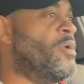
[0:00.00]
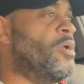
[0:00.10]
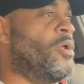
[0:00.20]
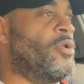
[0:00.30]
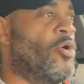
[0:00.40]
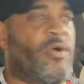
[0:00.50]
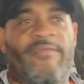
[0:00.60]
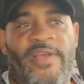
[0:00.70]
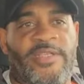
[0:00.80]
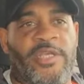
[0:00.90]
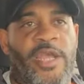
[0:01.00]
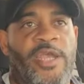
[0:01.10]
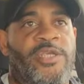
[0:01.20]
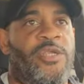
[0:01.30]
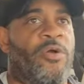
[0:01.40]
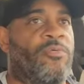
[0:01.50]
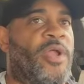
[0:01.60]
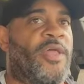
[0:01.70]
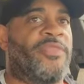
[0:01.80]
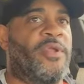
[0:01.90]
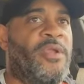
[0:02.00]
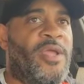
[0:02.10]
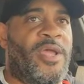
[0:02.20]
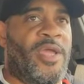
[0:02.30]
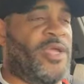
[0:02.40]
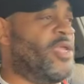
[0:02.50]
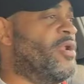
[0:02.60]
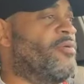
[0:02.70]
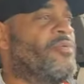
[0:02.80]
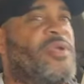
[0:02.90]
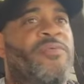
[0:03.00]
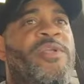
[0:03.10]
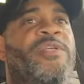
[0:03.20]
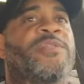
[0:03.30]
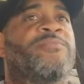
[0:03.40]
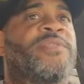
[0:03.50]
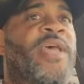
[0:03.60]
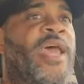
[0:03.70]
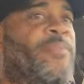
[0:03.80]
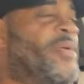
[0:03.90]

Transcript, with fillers: uh, no investigation, no nothing. It, you know, we, we just some sad